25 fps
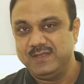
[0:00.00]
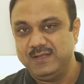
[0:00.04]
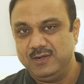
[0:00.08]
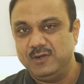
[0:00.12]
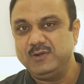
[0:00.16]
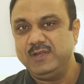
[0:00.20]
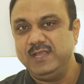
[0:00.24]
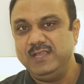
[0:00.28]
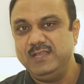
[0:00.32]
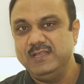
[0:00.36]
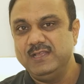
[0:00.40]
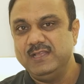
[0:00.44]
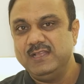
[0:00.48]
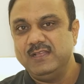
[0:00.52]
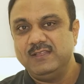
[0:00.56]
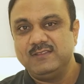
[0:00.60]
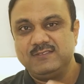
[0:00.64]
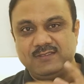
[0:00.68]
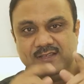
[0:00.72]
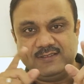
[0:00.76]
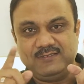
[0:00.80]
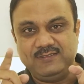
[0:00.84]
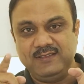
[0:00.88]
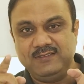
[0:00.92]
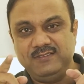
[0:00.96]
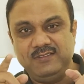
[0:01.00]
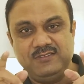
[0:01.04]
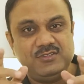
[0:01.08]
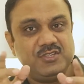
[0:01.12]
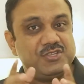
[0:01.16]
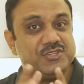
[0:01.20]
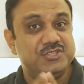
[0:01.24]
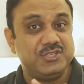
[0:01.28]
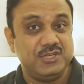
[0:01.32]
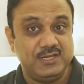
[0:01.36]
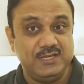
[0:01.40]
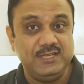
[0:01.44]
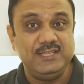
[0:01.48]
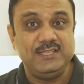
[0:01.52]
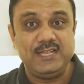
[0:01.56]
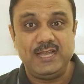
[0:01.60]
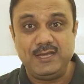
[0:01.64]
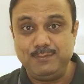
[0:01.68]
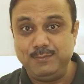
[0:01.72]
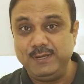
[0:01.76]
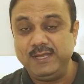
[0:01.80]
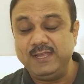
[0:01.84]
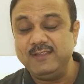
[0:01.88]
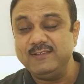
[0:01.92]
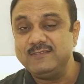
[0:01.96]
Okay? Success is a journey
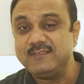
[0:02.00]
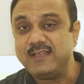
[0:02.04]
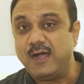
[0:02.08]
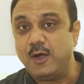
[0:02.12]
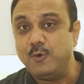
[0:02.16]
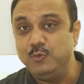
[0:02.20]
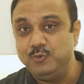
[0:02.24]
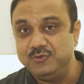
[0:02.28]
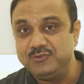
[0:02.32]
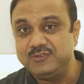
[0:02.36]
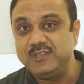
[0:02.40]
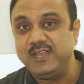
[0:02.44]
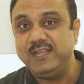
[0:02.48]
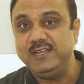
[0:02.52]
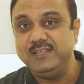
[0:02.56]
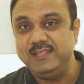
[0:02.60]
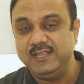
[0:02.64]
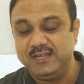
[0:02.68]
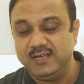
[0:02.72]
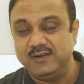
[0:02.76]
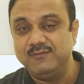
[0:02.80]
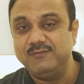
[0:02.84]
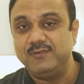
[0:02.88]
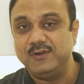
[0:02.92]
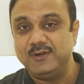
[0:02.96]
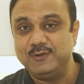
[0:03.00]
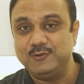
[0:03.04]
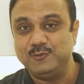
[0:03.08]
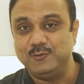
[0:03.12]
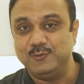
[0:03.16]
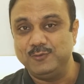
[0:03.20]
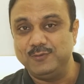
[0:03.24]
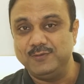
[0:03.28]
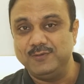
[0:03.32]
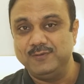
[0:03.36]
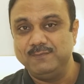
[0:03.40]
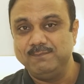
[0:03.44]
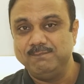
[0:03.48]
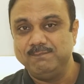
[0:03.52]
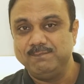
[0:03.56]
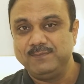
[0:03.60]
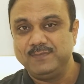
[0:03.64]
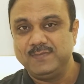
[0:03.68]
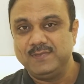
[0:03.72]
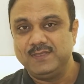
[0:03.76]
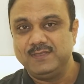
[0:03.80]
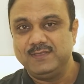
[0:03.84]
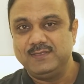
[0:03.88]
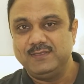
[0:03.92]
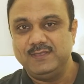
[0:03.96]
that begins outside the comfort zone.
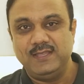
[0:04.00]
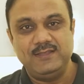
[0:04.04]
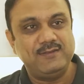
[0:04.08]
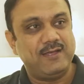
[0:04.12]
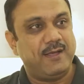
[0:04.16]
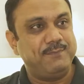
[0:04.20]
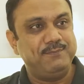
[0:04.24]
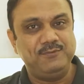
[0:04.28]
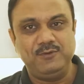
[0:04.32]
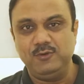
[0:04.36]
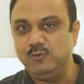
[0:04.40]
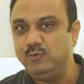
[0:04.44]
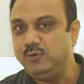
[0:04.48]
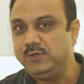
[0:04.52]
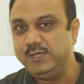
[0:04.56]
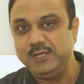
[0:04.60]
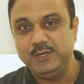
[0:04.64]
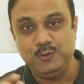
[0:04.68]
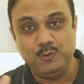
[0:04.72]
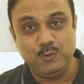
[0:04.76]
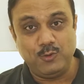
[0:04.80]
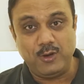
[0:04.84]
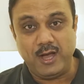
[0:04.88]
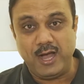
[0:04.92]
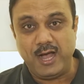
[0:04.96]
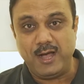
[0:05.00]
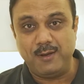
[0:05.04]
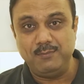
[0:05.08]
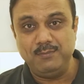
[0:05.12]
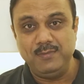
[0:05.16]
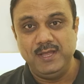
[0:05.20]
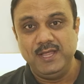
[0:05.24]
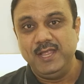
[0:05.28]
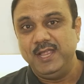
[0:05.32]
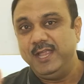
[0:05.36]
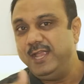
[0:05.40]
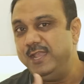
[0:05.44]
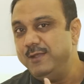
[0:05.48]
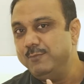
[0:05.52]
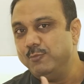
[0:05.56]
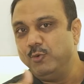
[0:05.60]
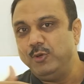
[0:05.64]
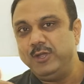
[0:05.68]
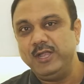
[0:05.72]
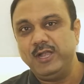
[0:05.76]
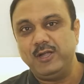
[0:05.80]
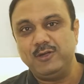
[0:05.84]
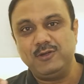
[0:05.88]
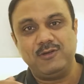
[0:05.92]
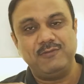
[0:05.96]
There's absolutely no harm in
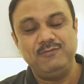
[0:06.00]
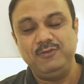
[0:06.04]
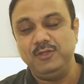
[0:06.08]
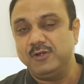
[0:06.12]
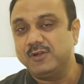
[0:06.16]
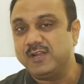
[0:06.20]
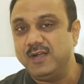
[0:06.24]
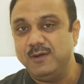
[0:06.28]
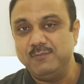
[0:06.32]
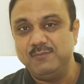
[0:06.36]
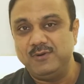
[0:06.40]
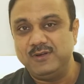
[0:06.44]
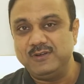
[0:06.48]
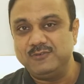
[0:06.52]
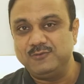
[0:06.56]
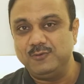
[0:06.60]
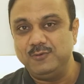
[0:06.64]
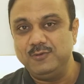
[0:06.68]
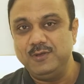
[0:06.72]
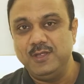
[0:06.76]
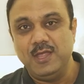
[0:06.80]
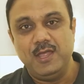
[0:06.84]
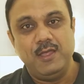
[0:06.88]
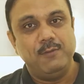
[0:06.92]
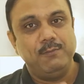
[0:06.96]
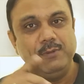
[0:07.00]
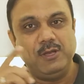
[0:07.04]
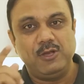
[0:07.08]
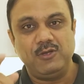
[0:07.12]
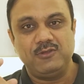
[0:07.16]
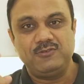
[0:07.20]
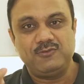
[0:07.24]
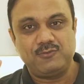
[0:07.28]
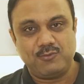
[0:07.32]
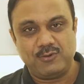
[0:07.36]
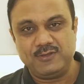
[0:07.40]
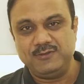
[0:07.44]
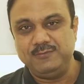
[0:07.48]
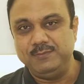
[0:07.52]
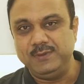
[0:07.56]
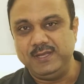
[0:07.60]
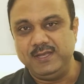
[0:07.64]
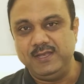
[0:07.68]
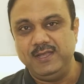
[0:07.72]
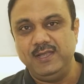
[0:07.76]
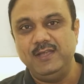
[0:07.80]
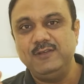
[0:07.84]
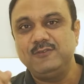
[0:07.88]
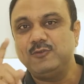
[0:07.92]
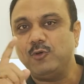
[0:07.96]
going out of your comfort zone, because trust
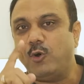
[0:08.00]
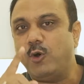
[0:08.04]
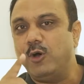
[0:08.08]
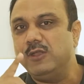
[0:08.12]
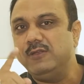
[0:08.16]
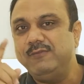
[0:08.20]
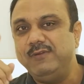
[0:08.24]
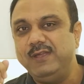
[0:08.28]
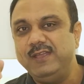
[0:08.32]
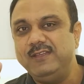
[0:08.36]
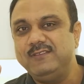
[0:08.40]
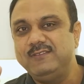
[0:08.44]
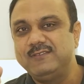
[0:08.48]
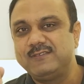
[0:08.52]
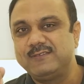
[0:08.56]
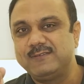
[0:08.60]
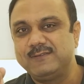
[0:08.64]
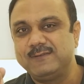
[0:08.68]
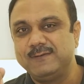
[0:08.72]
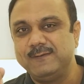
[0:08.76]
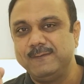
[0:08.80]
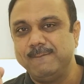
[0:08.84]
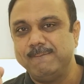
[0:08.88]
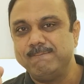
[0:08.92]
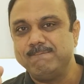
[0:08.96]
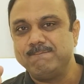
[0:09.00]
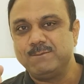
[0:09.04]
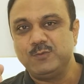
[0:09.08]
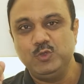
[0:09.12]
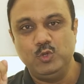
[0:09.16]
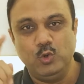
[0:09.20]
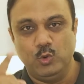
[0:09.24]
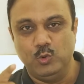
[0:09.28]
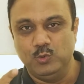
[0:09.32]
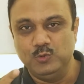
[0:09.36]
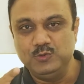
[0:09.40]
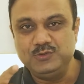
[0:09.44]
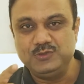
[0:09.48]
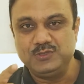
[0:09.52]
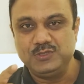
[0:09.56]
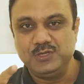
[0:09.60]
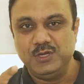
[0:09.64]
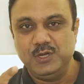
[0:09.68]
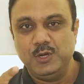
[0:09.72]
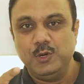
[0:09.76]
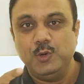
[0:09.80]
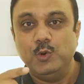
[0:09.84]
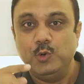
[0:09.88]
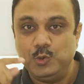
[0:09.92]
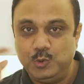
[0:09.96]
me, it's always those
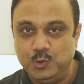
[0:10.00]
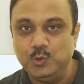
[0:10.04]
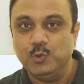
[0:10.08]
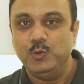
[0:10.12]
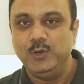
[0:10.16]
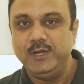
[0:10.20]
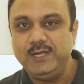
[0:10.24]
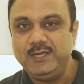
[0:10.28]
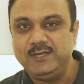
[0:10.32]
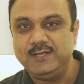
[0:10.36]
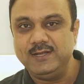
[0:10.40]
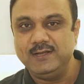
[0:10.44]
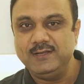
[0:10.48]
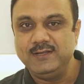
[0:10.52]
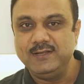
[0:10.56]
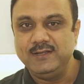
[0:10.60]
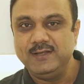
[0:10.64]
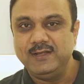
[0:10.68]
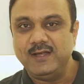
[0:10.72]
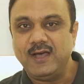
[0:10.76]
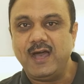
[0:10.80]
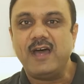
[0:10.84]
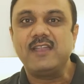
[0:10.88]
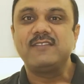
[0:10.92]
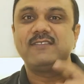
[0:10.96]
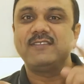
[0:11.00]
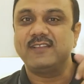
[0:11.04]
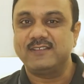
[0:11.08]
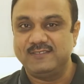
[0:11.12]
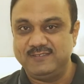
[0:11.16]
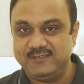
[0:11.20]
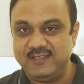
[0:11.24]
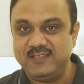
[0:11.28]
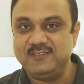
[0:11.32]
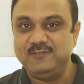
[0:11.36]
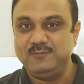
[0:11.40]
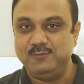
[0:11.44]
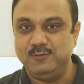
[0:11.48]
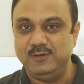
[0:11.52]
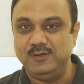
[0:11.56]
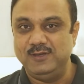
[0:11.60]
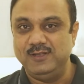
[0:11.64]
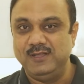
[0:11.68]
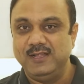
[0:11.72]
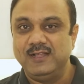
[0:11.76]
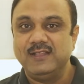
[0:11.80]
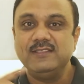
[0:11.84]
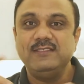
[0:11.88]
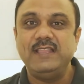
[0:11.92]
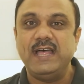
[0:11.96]
who do it are successful
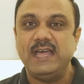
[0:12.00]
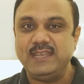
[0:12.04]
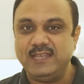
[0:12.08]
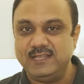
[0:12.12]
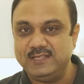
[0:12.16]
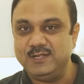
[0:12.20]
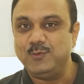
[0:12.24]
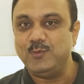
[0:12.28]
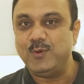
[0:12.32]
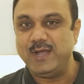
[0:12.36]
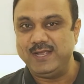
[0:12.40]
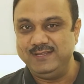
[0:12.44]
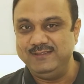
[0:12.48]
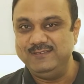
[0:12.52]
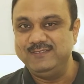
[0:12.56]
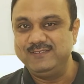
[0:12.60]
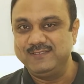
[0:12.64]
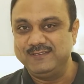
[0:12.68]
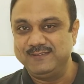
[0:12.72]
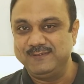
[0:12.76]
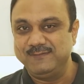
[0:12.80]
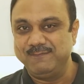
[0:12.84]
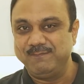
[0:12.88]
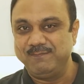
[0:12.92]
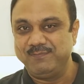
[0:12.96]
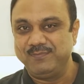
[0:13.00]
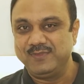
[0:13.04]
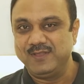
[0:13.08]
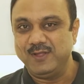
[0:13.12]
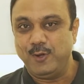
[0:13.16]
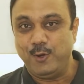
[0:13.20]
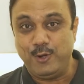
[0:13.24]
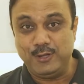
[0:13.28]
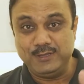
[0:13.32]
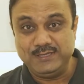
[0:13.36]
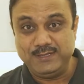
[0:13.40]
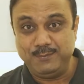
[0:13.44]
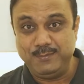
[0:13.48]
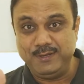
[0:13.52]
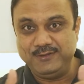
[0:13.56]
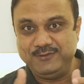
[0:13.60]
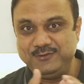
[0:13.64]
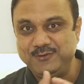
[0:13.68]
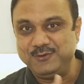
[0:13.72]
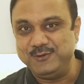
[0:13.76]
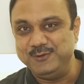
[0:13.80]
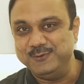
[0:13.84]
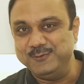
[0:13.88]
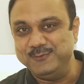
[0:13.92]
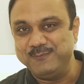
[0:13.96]
than otherwise. All the
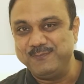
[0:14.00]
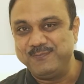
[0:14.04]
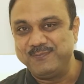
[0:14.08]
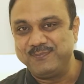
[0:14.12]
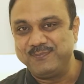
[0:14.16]
best to you.